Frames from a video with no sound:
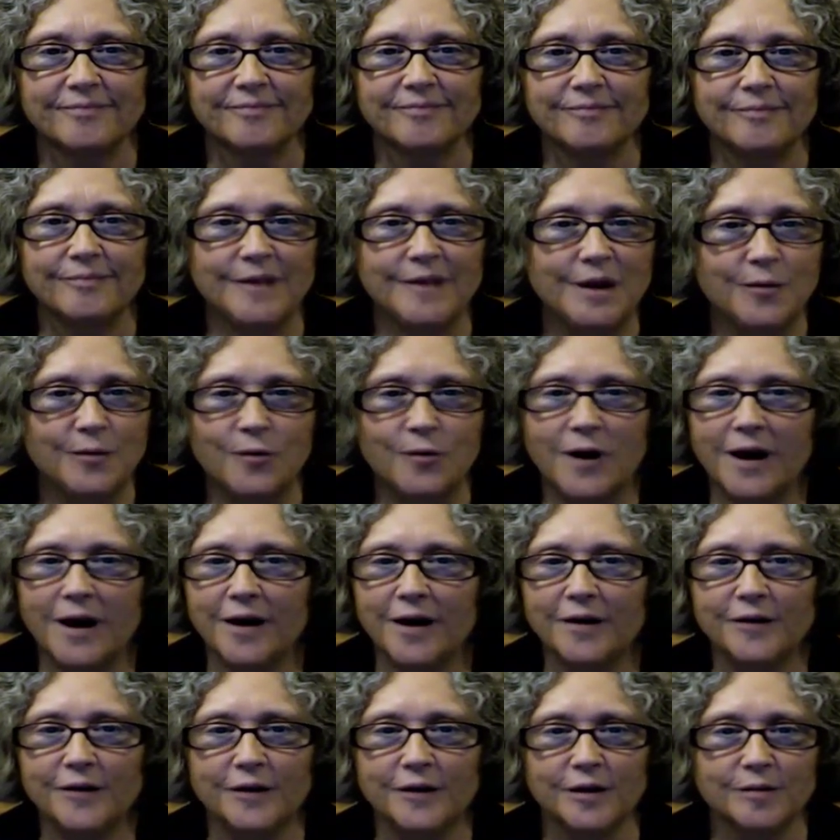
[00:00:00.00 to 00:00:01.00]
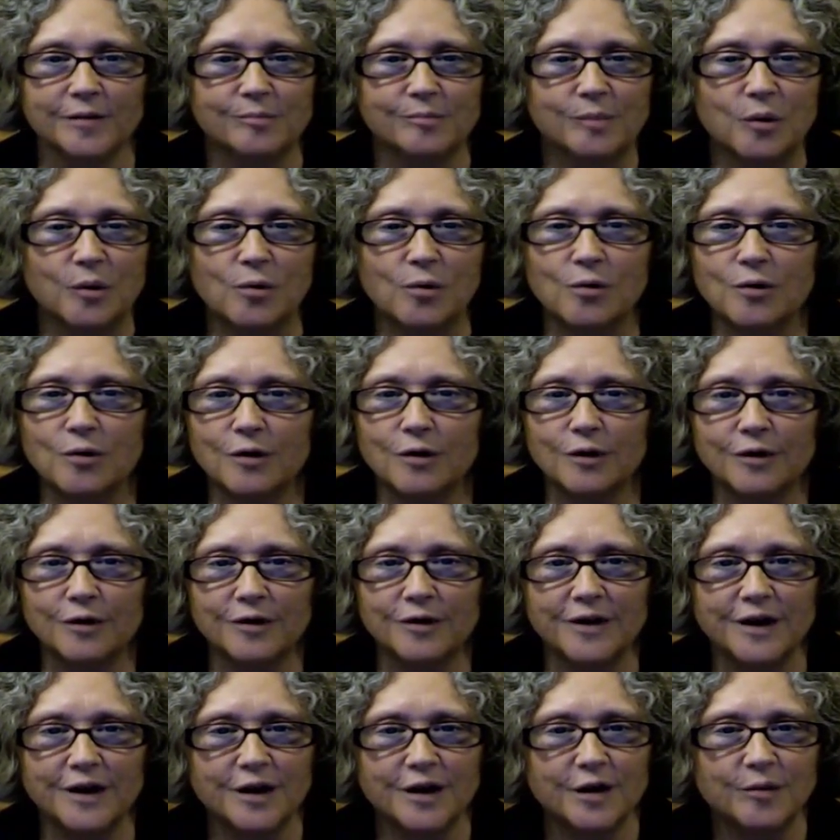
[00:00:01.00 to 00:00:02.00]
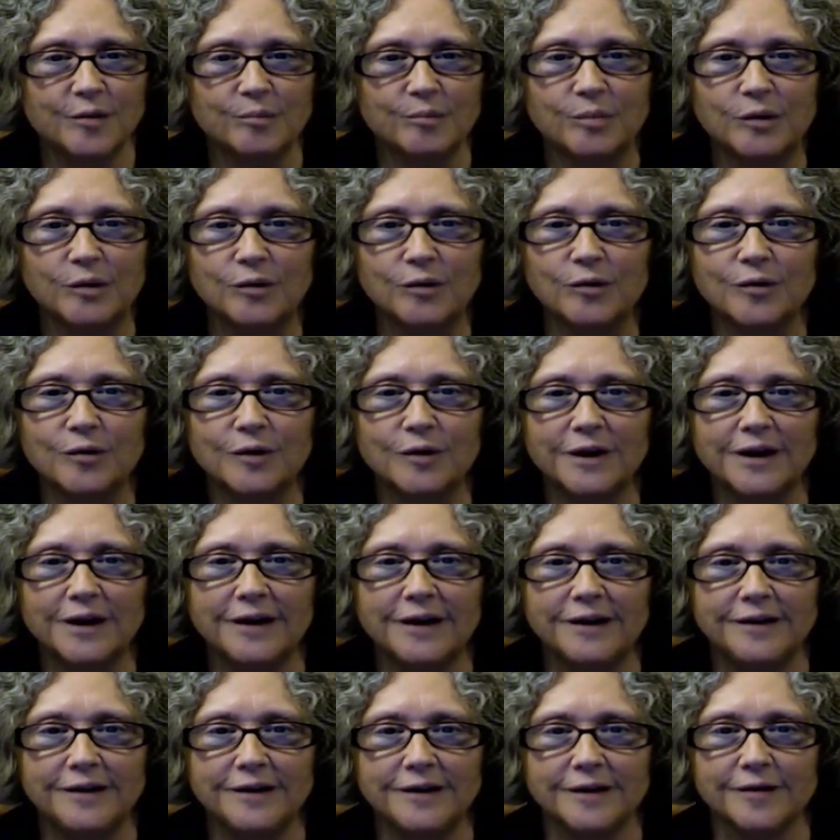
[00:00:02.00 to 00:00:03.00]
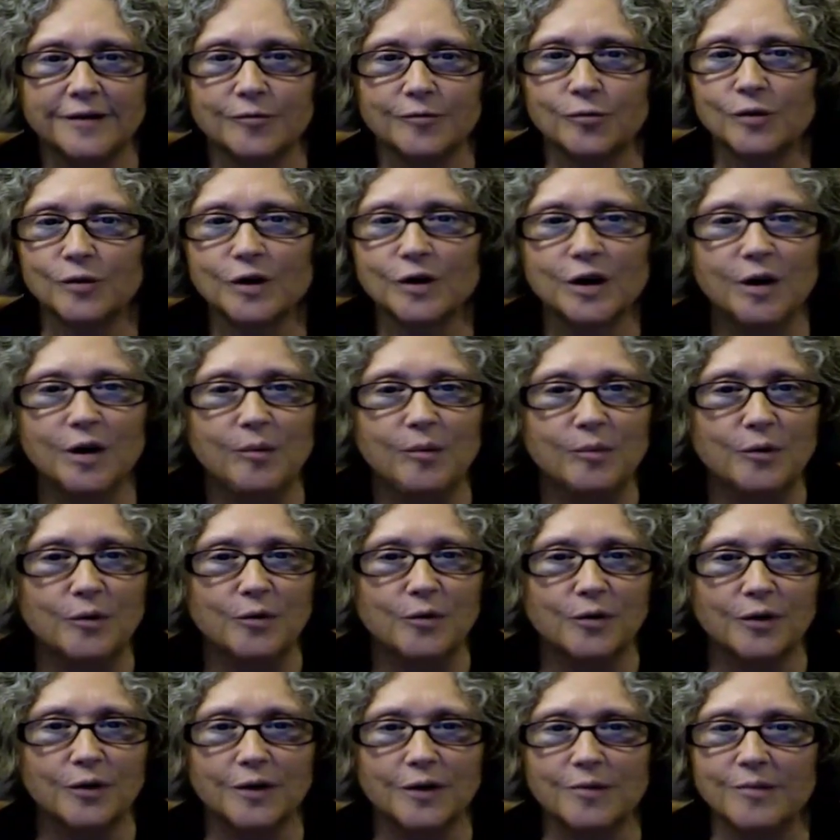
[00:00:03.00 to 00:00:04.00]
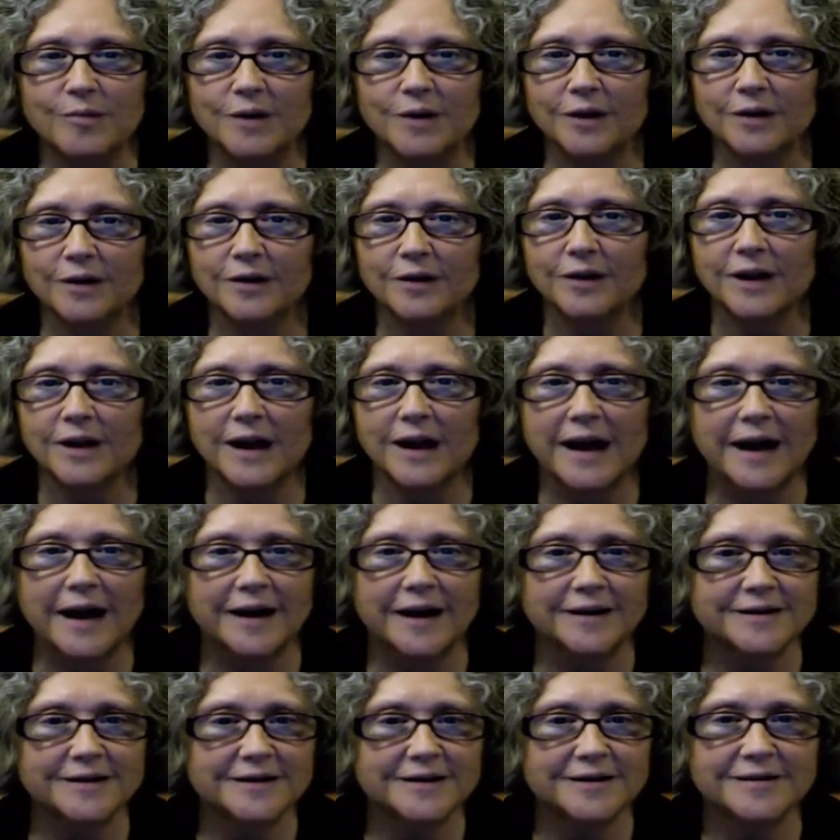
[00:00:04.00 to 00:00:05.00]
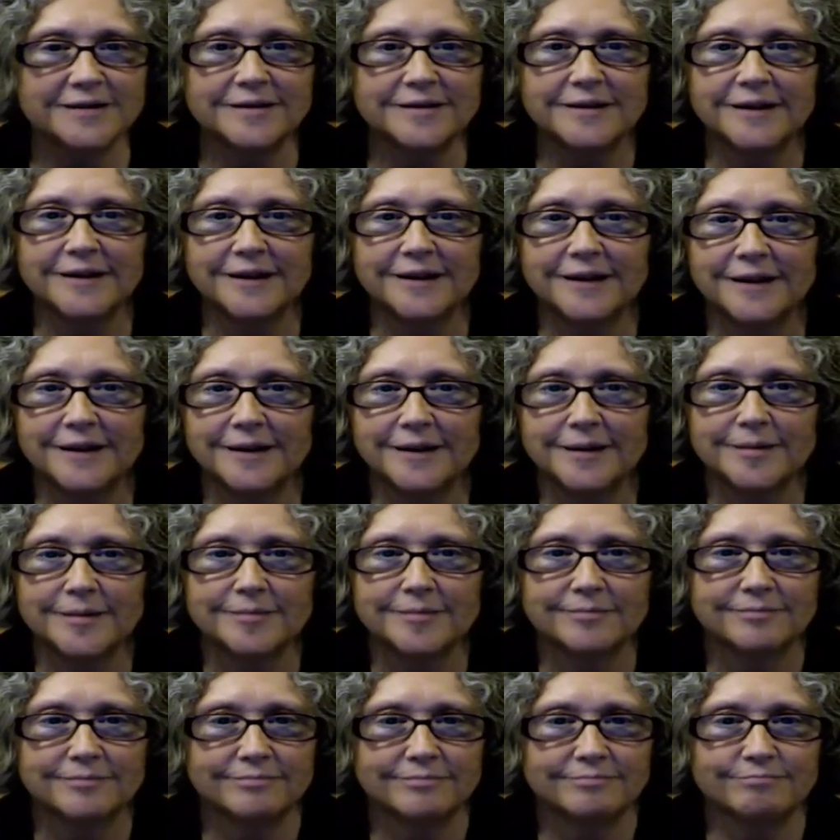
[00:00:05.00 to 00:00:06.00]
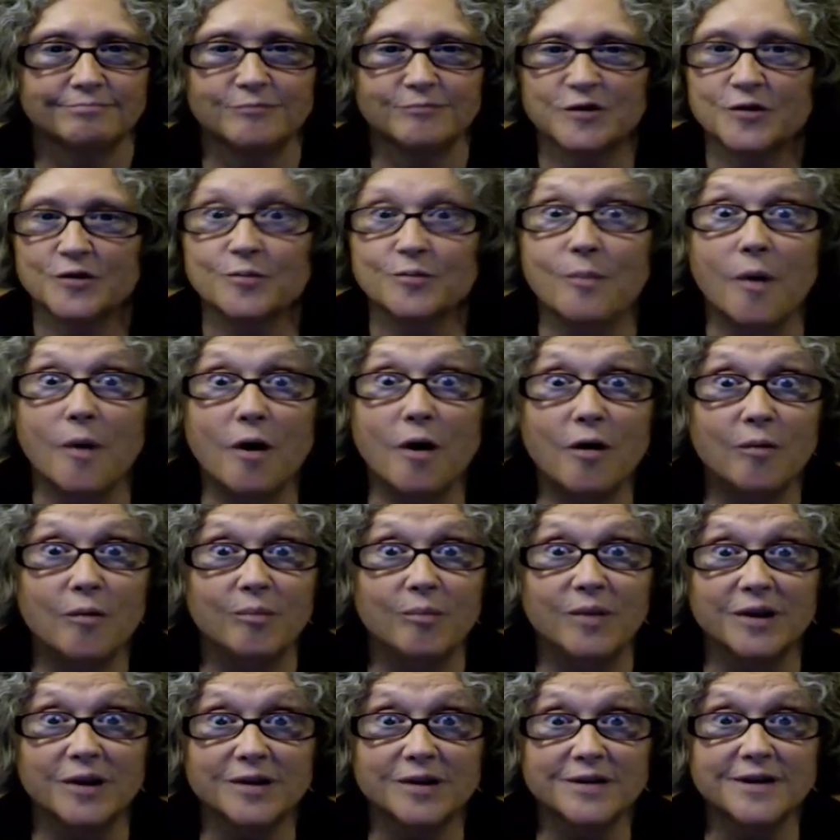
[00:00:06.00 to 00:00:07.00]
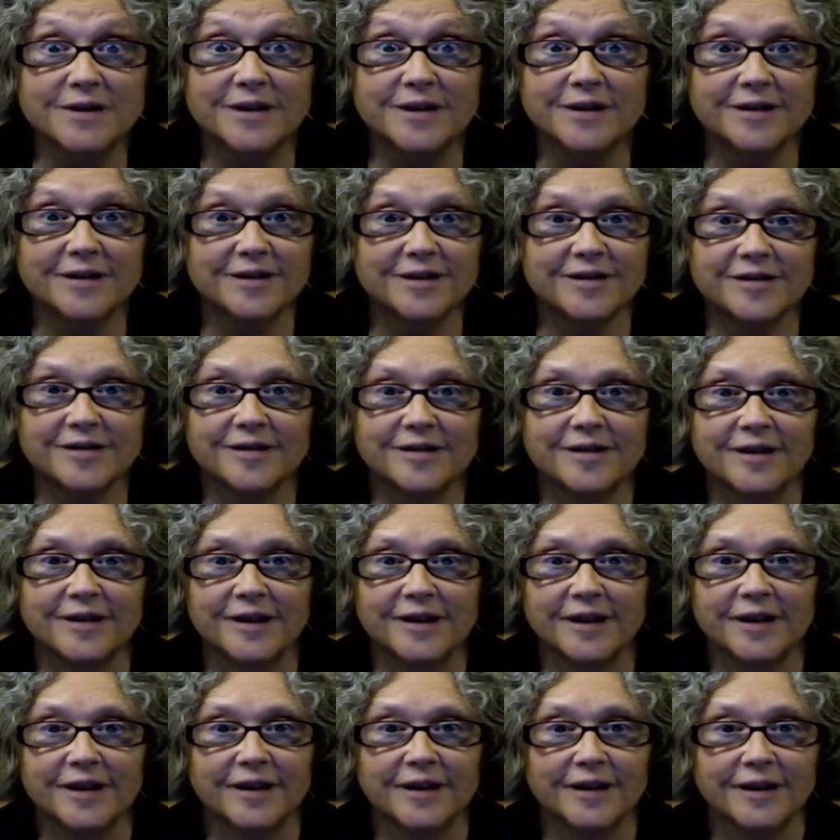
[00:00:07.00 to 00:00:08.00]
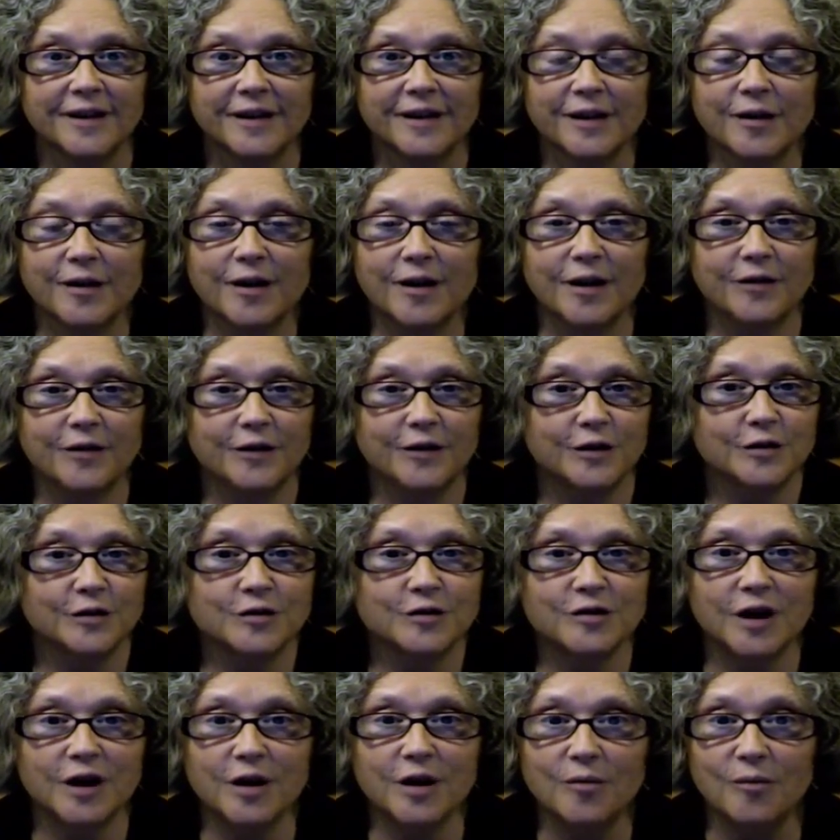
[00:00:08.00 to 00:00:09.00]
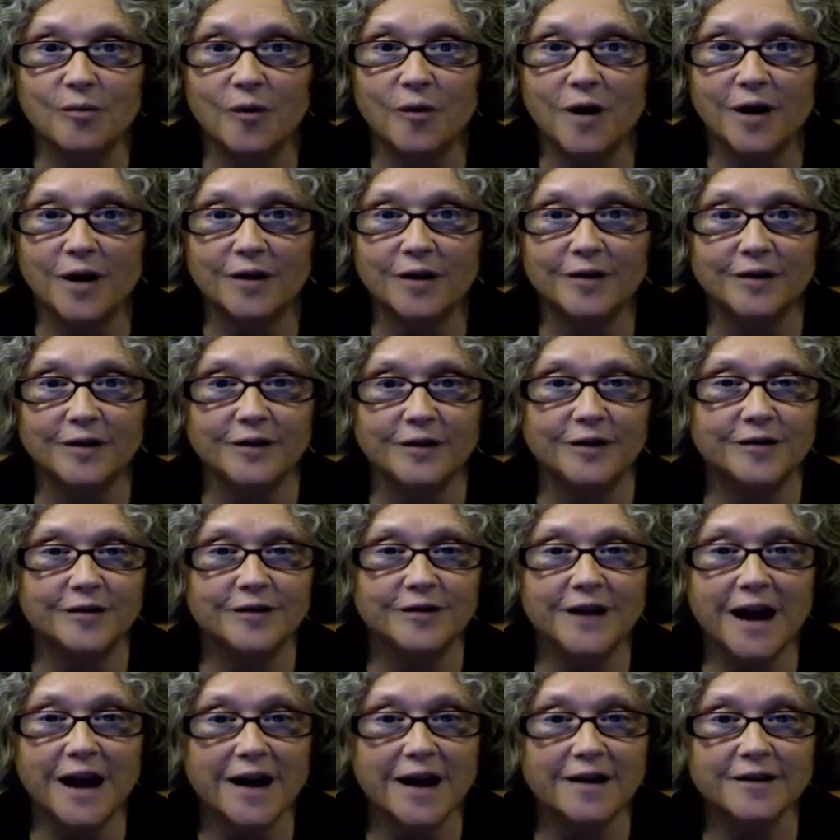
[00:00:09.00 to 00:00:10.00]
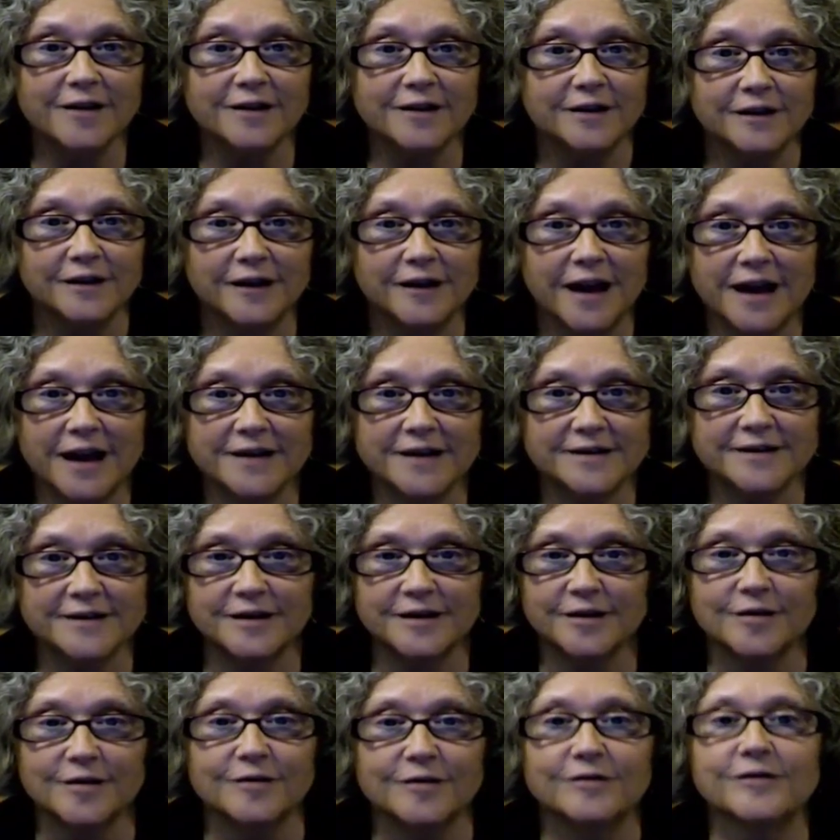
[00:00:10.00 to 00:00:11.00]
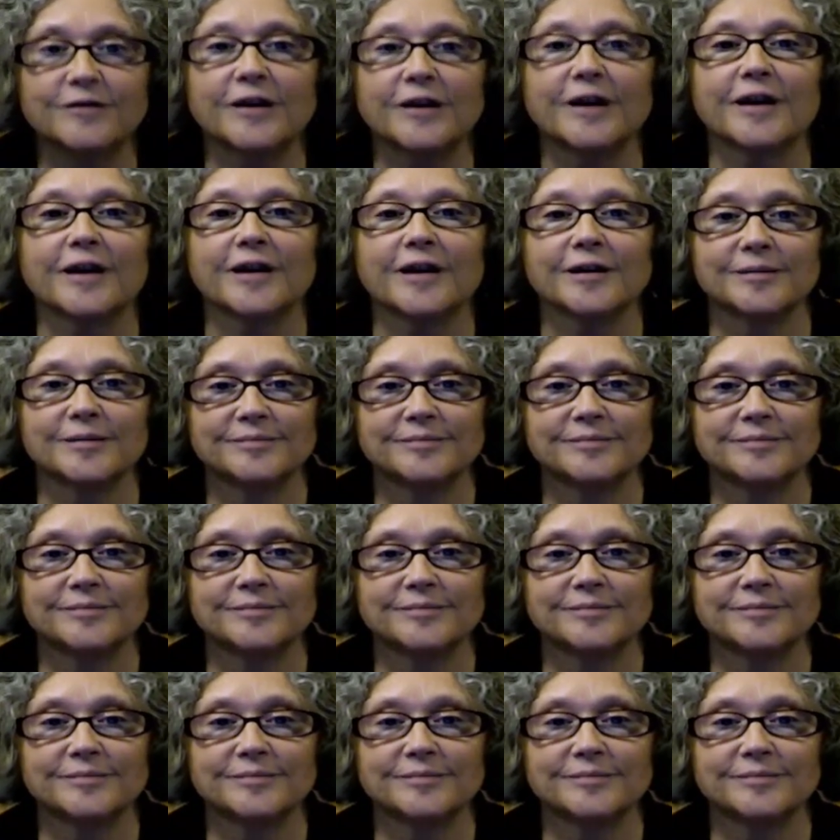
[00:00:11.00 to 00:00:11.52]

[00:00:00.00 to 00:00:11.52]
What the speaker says: Meanwhile, the poor, the unemployed, the working poor, the middle class, small business, they're out there treading water and they're down to their last signal flare,